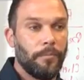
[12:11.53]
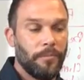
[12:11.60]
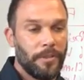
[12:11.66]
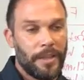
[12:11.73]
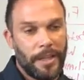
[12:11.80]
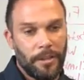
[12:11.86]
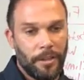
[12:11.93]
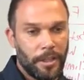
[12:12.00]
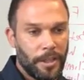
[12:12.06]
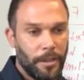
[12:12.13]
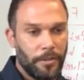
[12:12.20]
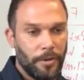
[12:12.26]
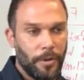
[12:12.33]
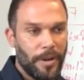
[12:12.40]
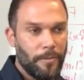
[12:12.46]
then
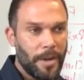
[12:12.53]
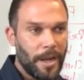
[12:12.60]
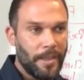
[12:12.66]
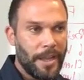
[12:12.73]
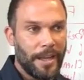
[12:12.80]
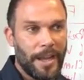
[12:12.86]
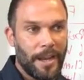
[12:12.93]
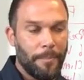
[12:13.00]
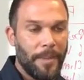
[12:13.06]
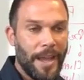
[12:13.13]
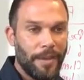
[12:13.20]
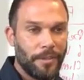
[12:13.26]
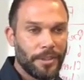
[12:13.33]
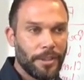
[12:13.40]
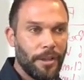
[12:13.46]
looking through everybody that got a
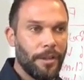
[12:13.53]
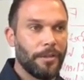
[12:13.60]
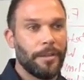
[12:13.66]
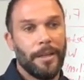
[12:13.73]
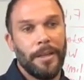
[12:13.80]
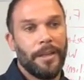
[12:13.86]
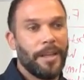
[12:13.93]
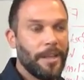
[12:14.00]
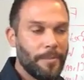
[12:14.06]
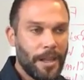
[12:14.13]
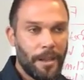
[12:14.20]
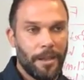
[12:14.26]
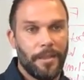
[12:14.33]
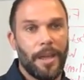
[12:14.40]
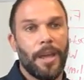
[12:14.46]
bad result,
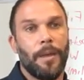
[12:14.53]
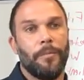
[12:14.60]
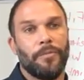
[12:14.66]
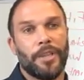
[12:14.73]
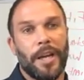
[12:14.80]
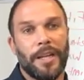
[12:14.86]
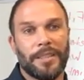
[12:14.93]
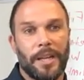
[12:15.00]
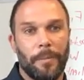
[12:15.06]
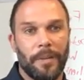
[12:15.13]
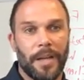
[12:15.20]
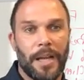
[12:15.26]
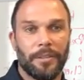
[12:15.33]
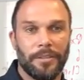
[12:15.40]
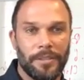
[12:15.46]
emailing them, trying to set up
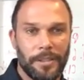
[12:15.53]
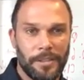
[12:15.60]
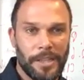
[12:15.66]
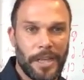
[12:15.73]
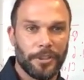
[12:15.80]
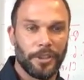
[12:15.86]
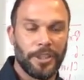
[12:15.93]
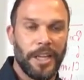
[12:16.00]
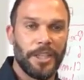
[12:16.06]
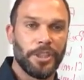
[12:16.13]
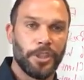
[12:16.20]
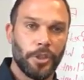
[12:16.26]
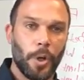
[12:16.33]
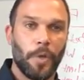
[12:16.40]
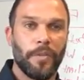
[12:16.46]
a
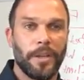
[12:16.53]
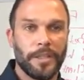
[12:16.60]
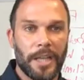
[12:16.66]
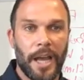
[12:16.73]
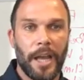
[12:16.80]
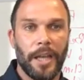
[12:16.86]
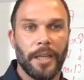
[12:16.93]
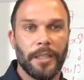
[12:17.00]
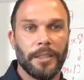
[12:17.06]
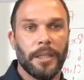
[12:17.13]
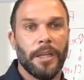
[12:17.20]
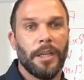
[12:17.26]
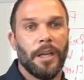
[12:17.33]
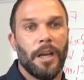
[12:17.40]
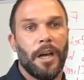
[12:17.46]
consultation to go over their diet
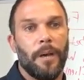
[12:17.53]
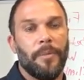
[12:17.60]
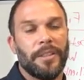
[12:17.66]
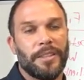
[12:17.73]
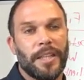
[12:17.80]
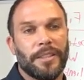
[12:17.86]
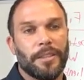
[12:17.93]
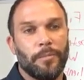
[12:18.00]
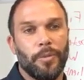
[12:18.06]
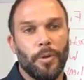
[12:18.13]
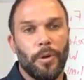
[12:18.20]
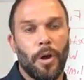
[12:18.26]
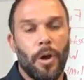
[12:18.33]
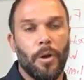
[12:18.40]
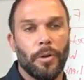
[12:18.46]
and set some
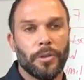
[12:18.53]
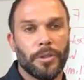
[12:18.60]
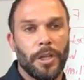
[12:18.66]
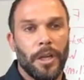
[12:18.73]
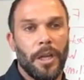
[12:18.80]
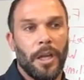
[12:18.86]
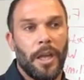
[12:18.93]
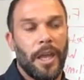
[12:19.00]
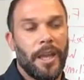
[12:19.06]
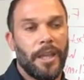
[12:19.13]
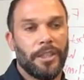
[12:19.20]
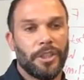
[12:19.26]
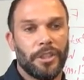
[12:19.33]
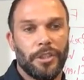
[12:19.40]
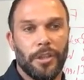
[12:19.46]
new goals. And
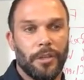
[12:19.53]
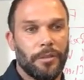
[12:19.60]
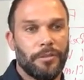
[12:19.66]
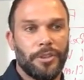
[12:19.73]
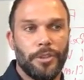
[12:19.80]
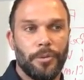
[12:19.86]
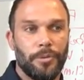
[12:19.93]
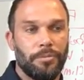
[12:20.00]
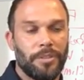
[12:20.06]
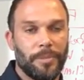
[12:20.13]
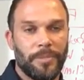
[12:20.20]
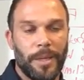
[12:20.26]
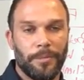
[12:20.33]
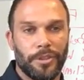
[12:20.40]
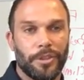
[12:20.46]
it just took 2,
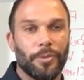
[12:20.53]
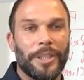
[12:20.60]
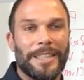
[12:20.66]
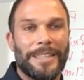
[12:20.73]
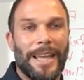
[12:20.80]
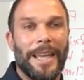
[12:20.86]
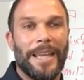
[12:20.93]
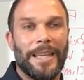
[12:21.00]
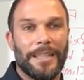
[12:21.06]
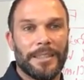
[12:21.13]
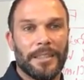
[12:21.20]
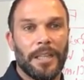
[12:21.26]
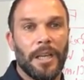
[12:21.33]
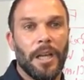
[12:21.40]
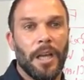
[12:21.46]
sometimes 3
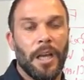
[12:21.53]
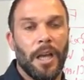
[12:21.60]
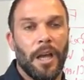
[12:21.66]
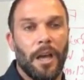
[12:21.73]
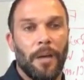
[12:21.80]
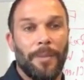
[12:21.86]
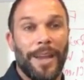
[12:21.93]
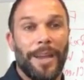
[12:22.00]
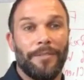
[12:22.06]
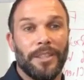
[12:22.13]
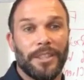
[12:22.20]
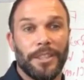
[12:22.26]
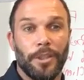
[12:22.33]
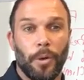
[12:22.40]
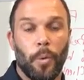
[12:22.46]
days every
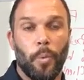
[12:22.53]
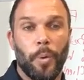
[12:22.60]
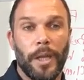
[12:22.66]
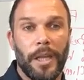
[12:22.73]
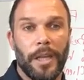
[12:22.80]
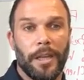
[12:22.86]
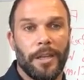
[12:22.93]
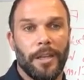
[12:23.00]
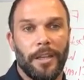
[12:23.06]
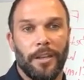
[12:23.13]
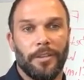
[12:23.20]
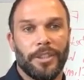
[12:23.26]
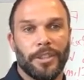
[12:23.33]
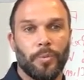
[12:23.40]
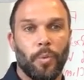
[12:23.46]
single week, and
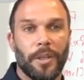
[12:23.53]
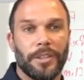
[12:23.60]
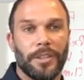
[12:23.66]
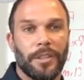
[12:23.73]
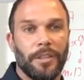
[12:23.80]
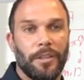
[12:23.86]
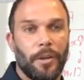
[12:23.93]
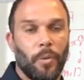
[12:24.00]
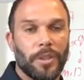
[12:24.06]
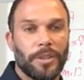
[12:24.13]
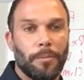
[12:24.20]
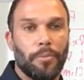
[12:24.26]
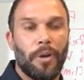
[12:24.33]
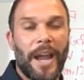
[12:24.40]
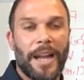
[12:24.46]
it just
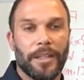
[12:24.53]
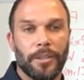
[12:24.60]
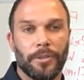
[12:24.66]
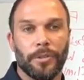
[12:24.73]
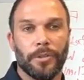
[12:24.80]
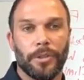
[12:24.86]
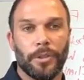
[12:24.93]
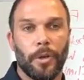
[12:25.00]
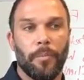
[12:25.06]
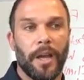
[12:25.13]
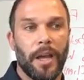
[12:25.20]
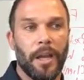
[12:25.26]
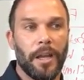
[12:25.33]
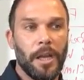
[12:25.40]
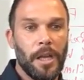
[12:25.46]
wasn't practical. So
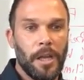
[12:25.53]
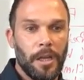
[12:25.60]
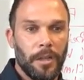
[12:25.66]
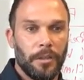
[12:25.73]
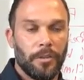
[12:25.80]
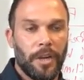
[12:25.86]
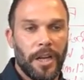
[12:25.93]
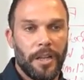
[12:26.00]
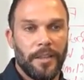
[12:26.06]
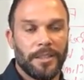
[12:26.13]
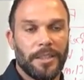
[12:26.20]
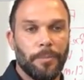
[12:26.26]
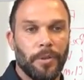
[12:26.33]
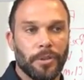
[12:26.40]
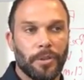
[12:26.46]
by creating this
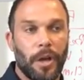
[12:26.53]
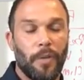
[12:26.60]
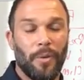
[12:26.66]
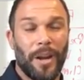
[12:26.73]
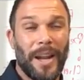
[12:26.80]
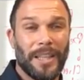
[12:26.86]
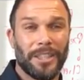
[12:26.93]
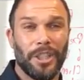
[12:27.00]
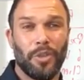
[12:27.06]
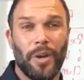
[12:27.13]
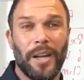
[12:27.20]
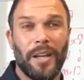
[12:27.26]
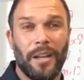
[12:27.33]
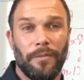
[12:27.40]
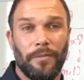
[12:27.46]
simple software, I actually
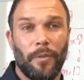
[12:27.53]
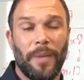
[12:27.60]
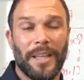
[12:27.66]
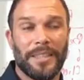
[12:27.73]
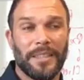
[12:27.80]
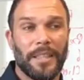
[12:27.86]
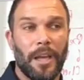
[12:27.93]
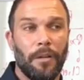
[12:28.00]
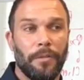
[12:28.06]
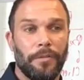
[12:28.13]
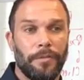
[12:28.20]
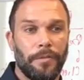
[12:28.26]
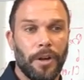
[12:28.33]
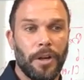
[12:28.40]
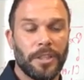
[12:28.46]
created it for
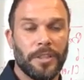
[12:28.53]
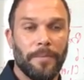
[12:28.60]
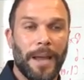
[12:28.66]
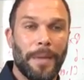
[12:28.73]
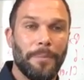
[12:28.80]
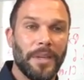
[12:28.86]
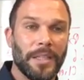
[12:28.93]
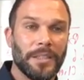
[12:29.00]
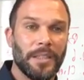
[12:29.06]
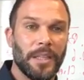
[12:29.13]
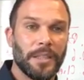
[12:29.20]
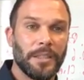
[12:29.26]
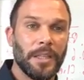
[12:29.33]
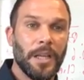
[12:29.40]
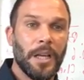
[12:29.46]
myself first in my
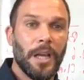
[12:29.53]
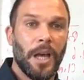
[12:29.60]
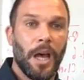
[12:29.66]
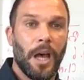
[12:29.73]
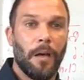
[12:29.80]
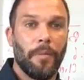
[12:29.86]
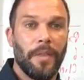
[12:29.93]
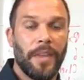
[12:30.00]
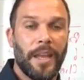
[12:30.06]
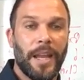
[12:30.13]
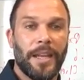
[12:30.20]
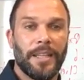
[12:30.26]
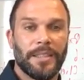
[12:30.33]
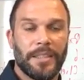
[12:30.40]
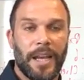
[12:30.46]
business. And then I
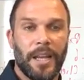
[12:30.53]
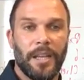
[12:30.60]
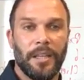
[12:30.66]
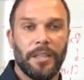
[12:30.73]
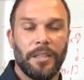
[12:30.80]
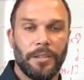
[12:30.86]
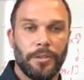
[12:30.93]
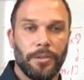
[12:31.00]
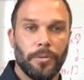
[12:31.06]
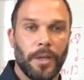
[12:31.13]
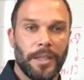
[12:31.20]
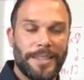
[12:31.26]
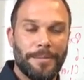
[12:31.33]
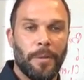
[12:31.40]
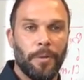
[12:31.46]
decided
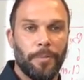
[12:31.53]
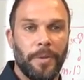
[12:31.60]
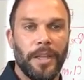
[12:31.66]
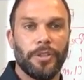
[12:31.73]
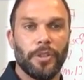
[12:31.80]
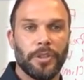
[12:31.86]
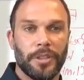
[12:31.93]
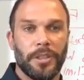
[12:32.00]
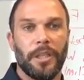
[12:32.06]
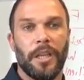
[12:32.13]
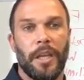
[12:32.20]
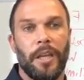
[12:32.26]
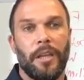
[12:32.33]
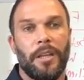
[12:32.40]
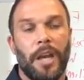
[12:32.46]
to team up with Bedros
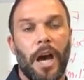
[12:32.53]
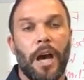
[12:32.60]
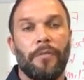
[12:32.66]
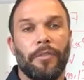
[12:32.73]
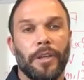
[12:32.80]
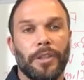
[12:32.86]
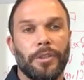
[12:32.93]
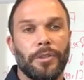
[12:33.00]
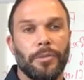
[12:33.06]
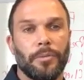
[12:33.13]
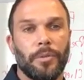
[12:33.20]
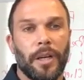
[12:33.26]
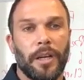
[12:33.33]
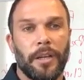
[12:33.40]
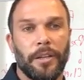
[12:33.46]
and offer it
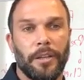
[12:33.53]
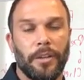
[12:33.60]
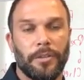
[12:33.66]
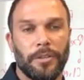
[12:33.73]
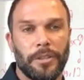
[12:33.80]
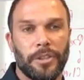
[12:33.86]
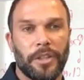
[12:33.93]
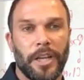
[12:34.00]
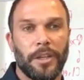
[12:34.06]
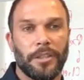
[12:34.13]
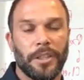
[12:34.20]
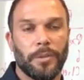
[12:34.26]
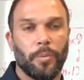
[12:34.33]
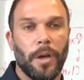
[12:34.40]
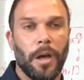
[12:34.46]
to trainers
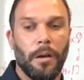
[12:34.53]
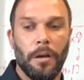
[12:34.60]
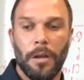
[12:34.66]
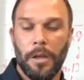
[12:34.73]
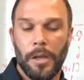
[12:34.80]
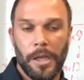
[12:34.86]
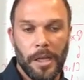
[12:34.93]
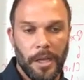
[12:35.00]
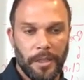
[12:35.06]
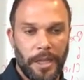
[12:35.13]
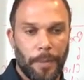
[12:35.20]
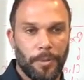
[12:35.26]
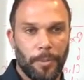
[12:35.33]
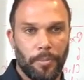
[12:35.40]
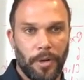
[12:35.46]
as well.
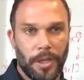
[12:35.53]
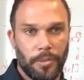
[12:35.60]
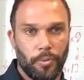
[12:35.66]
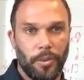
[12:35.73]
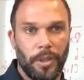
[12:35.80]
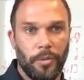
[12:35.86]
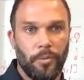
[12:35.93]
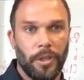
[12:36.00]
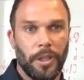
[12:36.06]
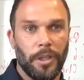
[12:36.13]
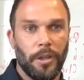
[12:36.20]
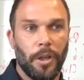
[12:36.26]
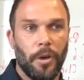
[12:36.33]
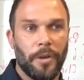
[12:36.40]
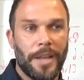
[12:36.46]
Kept the price really, really
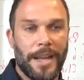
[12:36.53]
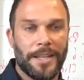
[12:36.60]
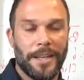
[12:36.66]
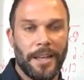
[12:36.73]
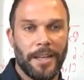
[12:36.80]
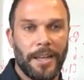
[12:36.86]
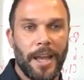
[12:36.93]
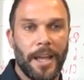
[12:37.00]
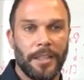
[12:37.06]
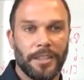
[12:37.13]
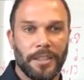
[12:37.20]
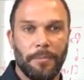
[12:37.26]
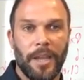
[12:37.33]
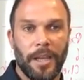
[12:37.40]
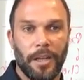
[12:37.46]
low at $19.99
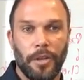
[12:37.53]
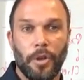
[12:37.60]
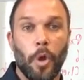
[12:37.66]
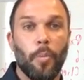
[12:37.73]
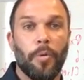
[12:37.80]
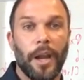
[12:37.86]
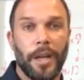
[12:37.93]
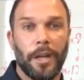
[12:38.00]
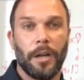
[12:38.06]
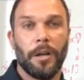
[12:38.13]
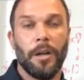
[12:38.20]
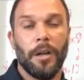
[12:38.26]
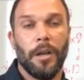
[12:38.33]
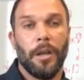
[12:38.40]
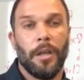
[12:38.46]
just to make it a
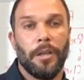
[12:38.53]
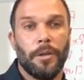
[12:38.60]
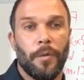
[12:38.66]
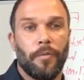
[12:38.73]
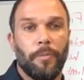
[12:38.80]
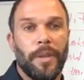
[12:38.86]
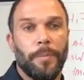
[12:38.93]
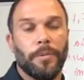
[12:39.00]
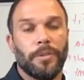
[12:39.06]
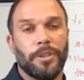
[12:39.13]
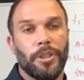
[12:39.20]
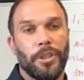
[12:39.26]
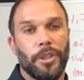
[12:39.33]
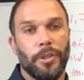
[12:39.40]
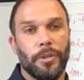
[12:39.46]
no-brainer, for people
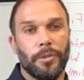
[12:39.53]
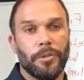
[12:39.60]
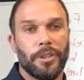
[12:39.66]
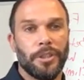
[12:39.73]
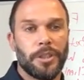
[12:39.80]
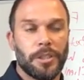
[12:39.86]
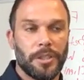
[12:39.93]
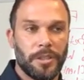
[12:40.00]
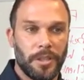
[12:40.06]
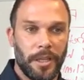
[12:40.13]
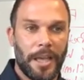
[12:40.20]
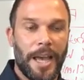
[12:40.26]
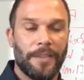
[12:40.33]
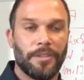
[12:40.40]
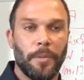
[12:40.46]
to use and just to
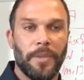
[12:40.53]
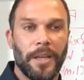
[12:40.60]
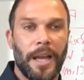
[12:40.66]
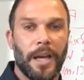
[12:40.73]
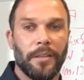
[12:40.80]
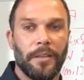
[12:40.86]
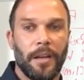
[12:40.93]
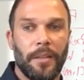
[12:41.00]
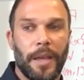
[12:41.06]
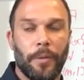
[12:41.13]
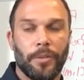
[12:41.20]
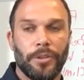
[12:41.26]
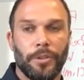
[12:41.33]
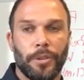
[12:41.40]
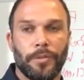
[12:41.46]
have something out there that
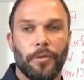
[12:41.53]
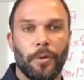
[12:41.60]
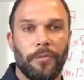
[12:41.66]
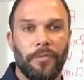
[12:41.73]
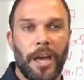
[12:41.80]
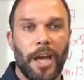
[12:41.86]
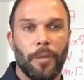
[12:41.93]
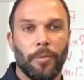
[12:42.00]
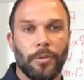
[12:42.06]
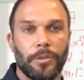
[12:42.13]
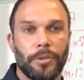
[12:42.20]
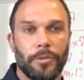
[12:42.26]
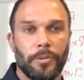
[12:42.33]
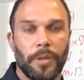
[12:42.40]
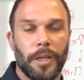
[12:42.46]
was useful and valuable
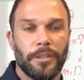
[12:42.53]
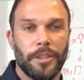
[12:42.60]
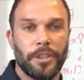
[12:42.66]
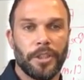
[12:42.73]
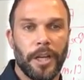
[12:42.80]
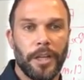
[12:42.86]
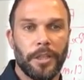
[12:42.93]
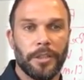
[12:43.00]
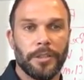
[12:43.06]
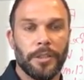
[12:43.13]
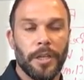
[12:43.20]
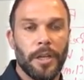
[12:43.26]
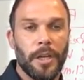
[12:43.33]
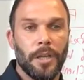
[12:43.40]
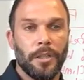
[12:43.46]
to trainers.
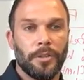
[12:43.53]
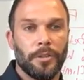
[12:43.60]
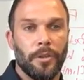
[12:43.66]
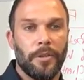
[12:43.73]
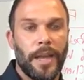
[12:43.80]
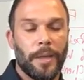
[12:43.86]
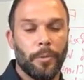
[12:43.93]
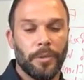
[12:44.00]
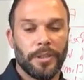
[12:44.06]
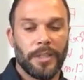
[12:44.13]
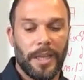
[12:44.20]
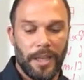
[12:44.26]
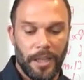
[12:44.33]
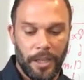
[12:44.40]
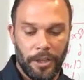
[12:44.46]
So that was
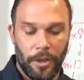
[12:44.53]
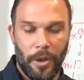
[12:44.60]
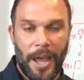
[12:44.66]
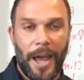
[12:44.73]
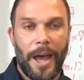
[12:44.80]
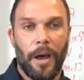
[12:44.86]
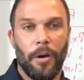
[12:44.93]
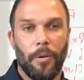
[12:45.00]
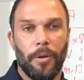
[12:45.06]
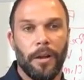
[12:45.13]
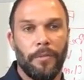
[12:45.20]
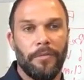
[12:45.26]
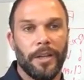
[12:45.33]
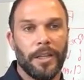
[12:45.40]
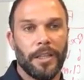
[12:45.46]

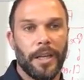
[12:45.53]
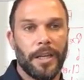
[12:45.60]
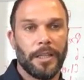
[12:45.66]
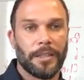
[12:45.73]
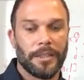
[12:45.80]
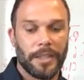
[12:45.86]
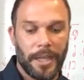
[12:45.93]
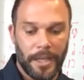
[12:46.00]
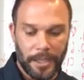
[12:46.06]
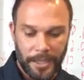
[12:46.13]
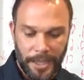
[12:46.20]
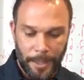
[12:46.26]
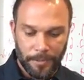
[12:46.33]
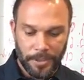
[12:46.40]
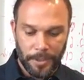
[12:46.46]
how Fit Clients kind of
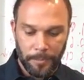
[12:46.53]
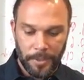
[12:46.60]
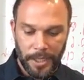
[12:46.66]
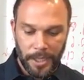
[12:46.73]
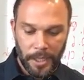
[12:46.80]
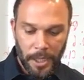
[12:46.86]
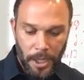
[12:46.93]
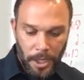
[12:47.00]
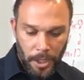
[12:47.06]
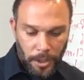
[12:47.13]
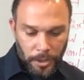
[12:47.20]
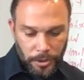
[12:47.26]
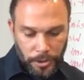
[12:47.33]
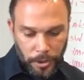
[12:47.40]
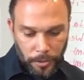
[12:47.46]
came to be.
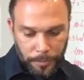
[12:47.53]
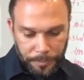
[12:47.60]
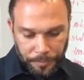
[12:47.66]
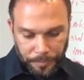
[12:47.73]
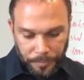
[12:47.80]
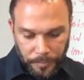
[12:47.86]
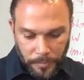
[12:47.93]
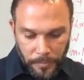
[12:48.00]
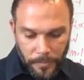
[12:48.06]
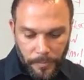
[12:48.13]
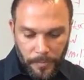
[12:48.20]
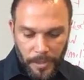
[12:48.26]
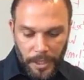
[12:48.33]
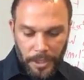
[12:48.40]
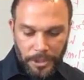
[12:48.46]
So
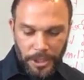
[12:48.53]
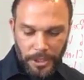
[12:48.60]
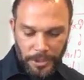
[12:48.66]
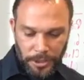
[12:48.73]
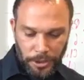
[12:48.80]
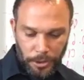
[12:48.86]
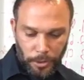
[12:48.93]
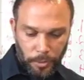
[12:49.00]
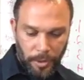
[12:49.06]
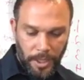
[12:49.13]
just to